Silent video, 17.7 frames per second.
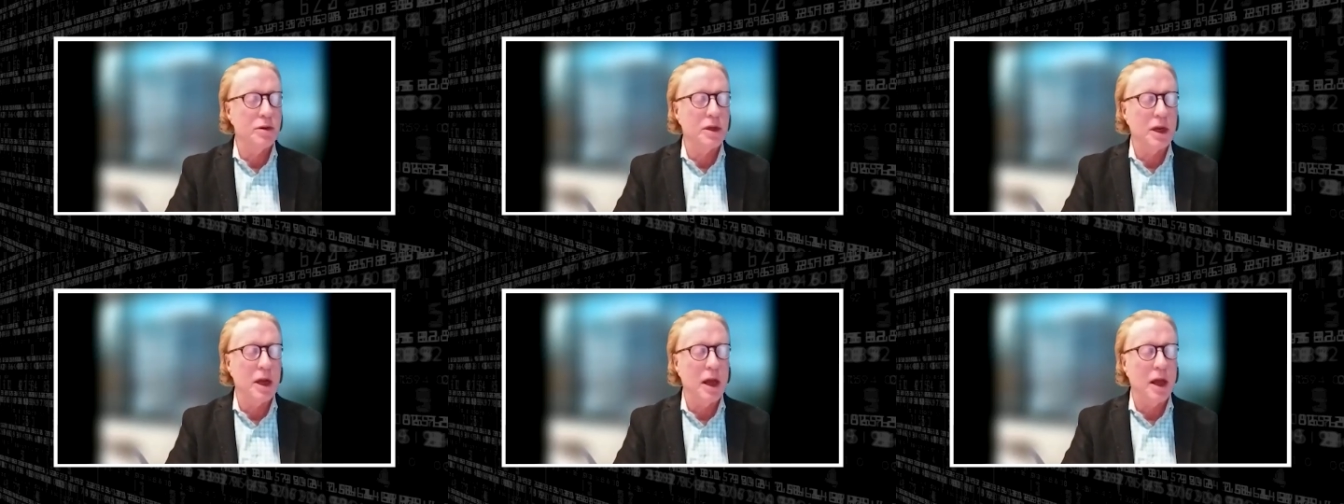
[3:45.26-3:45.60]

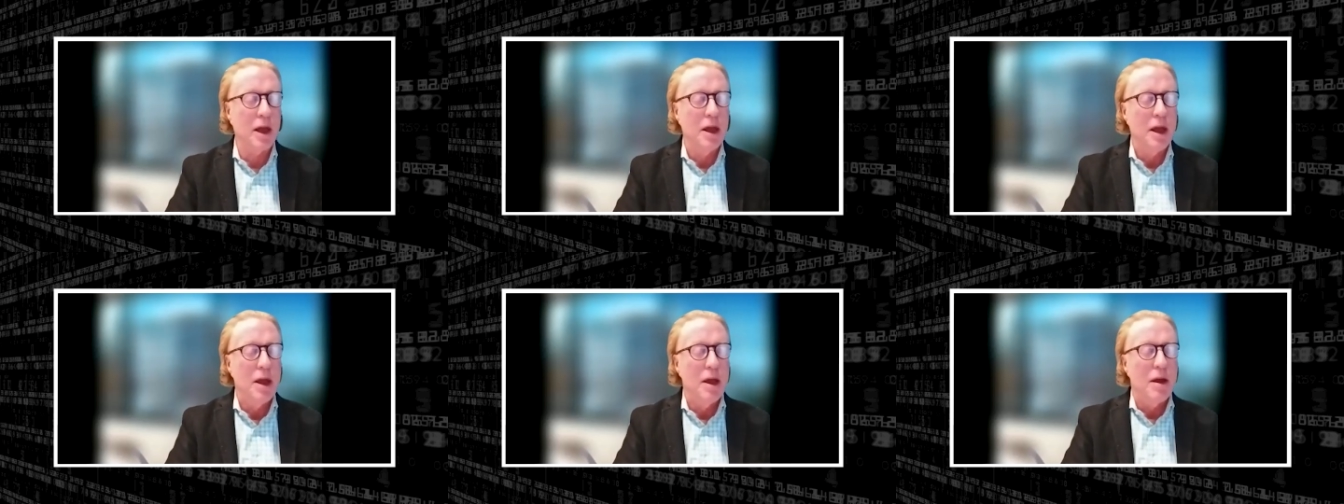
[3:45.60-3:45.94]

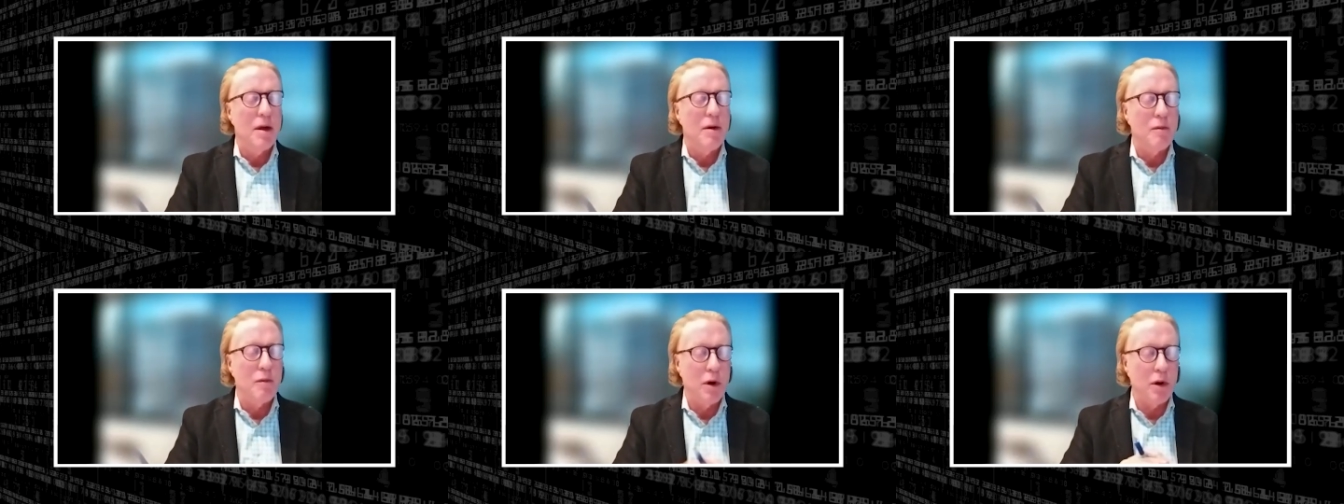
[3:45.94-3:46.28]
today.
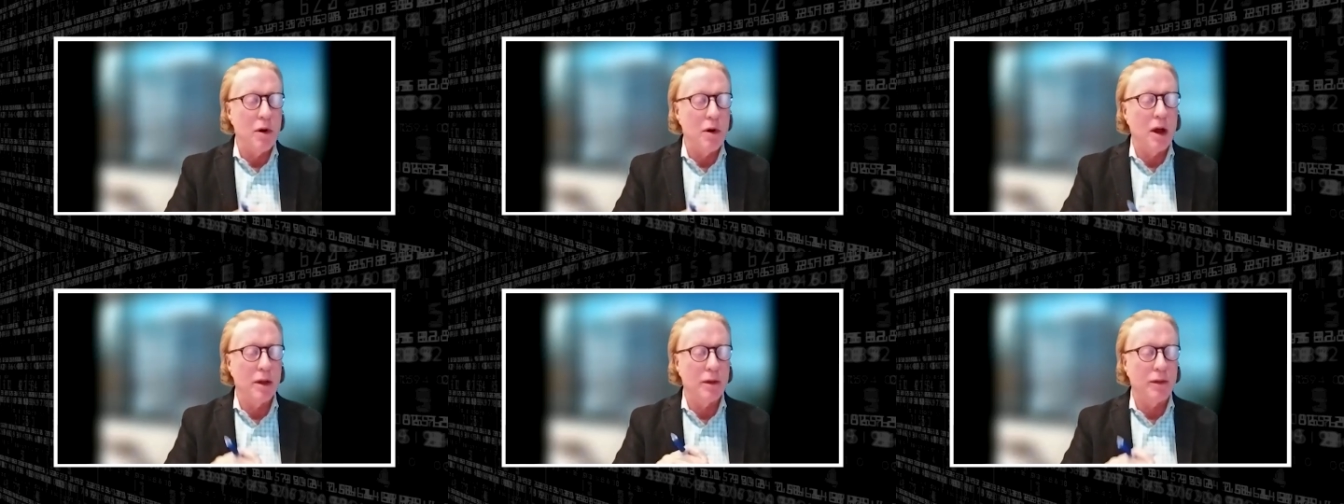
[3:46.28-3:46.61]

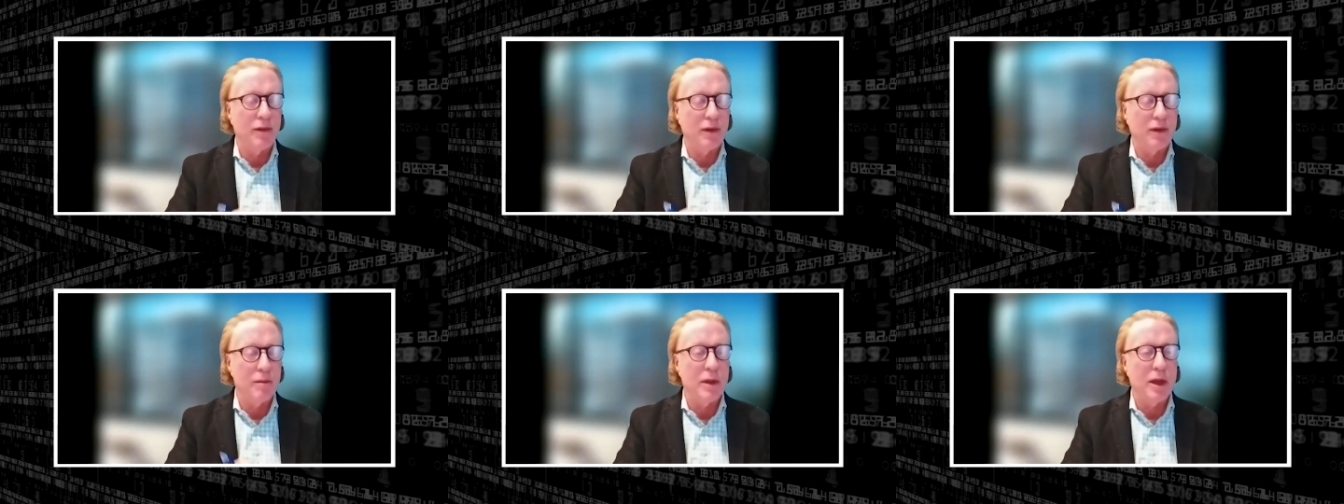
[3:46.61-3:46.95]
We're on
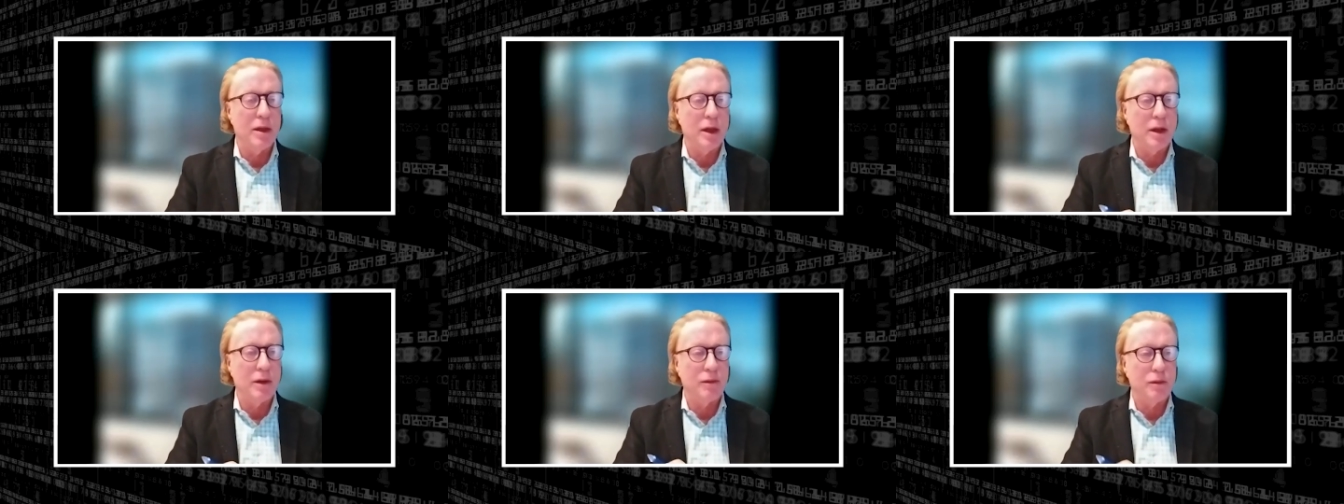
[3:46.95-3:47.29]
to
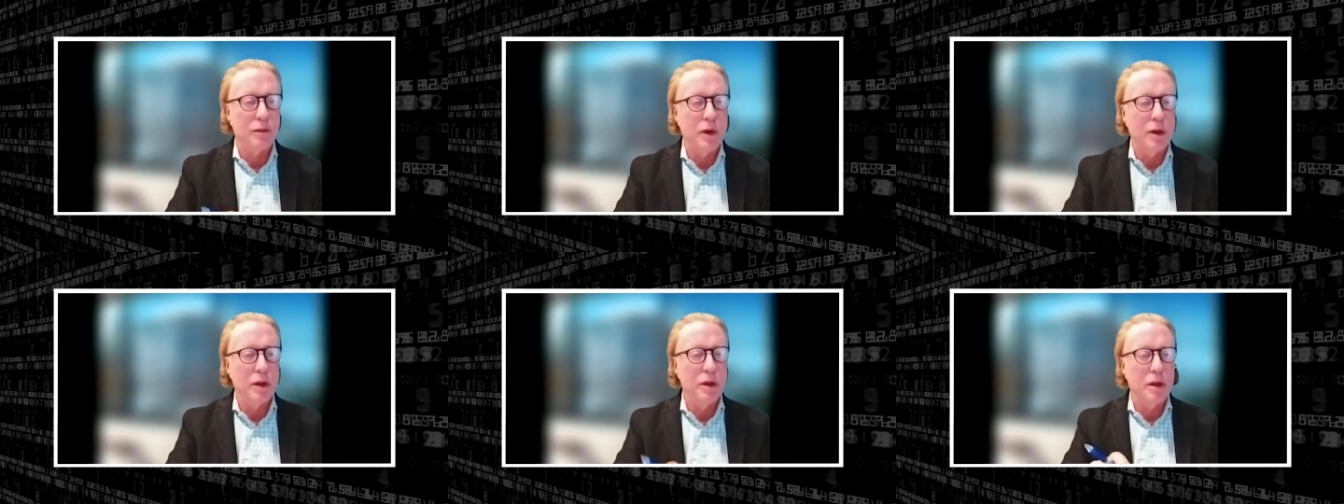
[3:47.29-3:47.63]
something that's
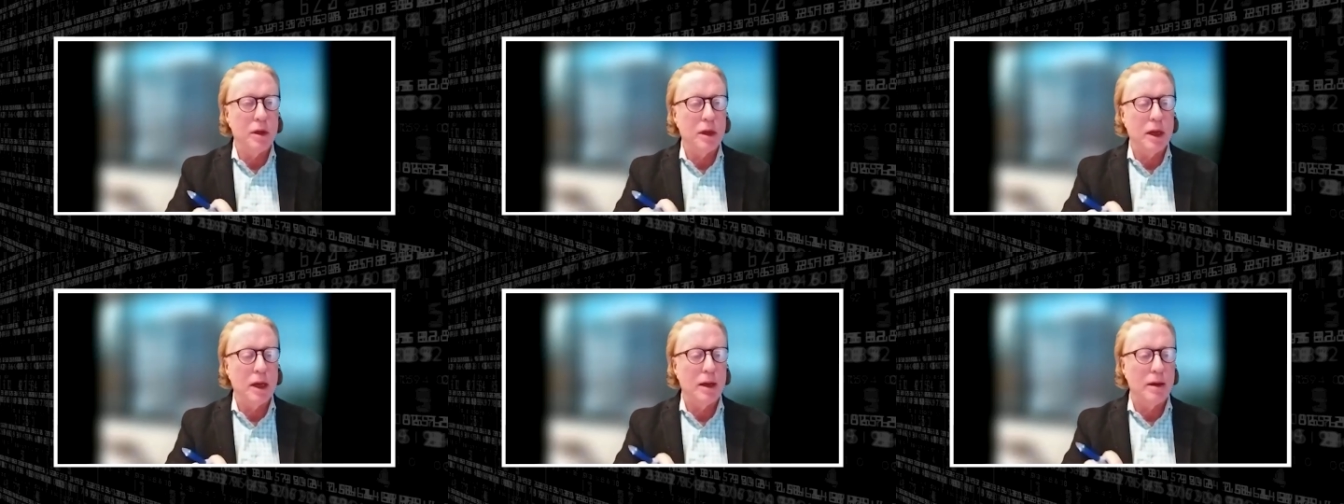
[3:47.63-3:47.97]

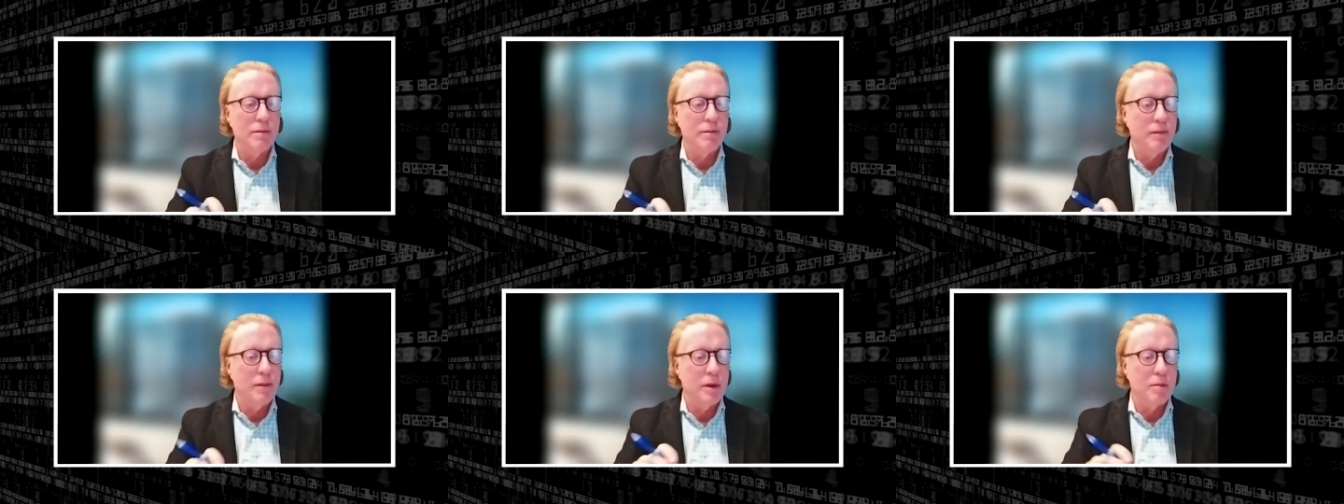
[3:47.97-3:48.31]
really
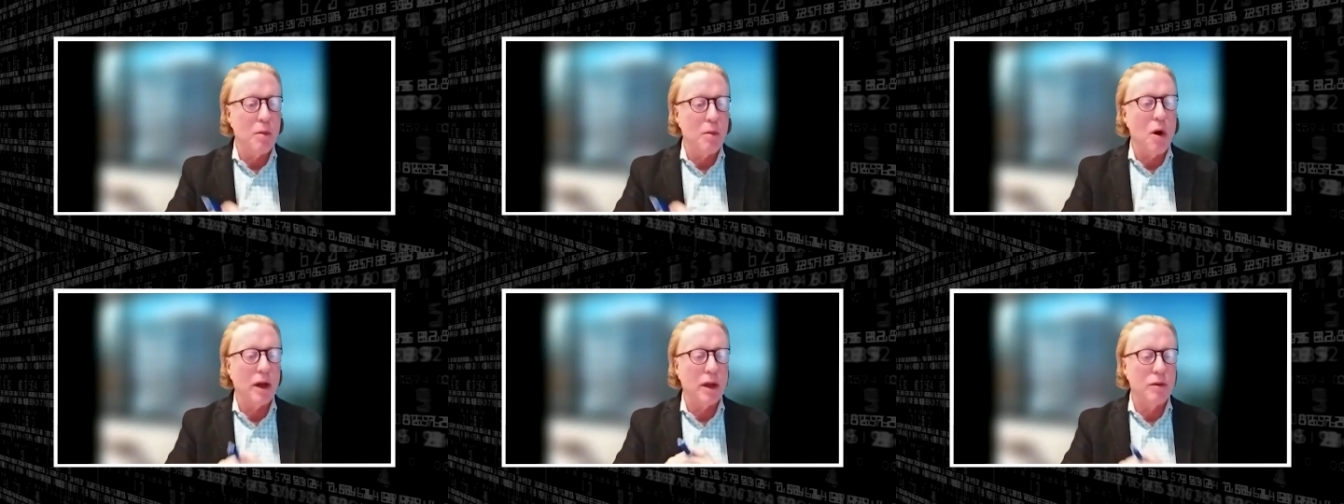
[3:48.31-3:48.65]
um, the
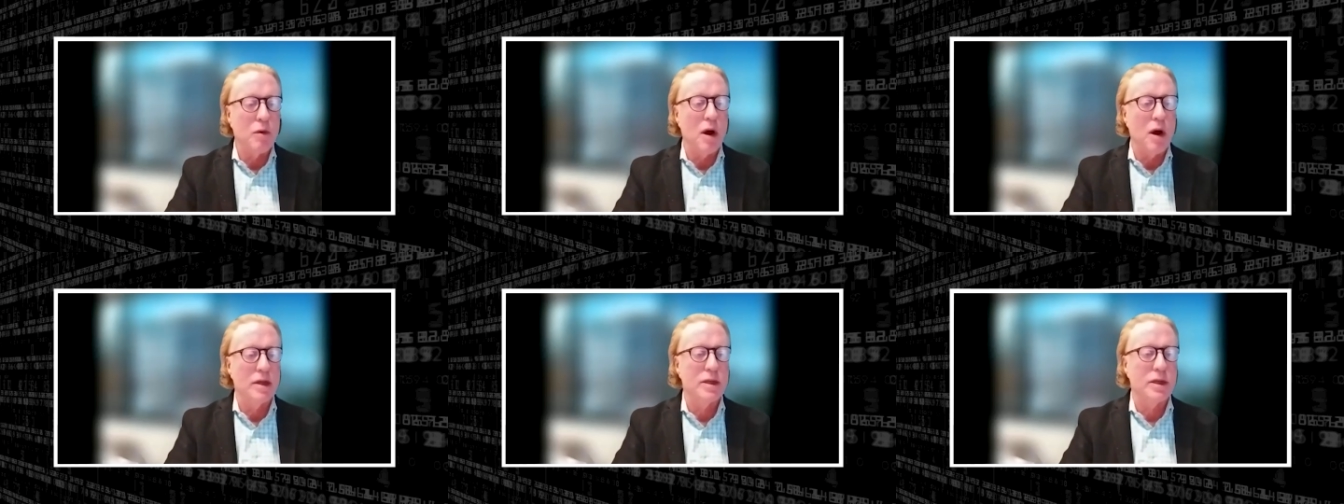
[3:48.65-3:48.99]
market
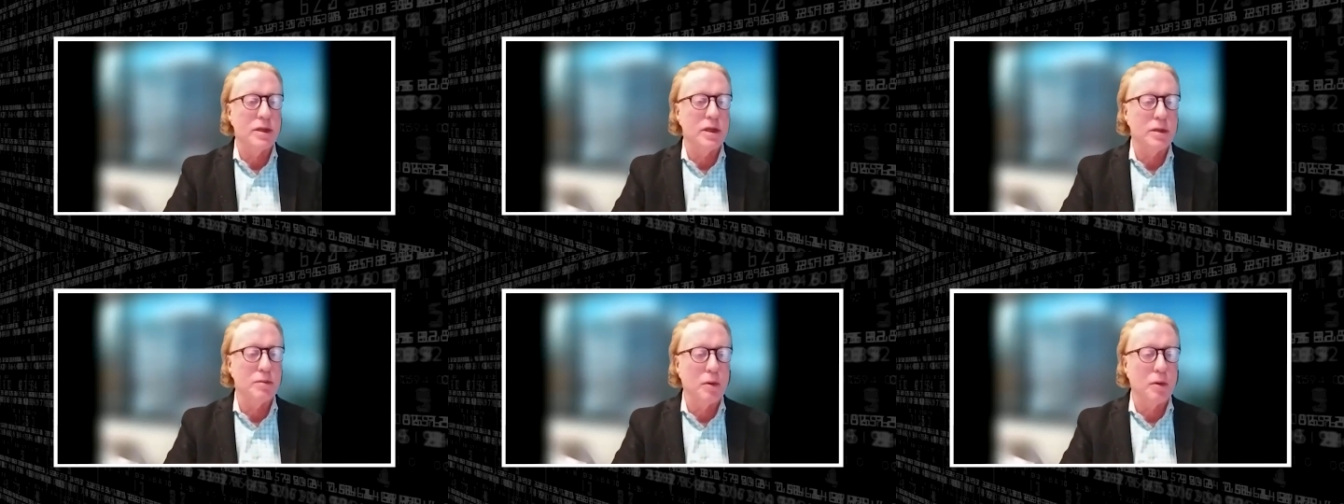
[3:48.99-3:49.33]
wants at
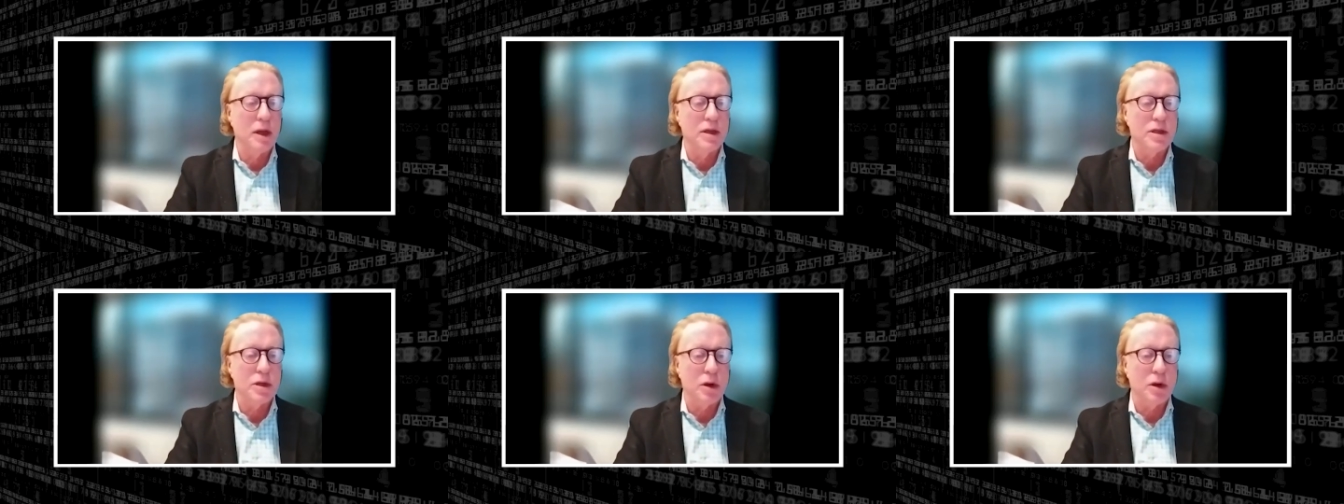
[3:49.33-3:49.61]
this point.